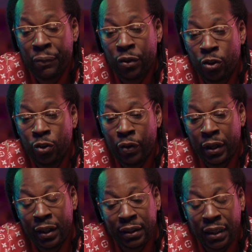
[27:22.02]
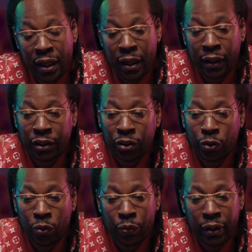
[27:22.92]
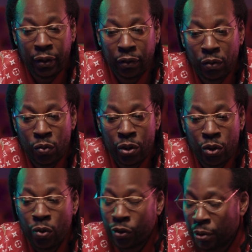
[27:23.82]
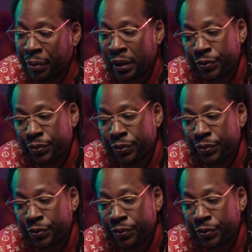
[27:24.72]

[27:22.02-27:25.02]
you know, it is that energy where we do want the best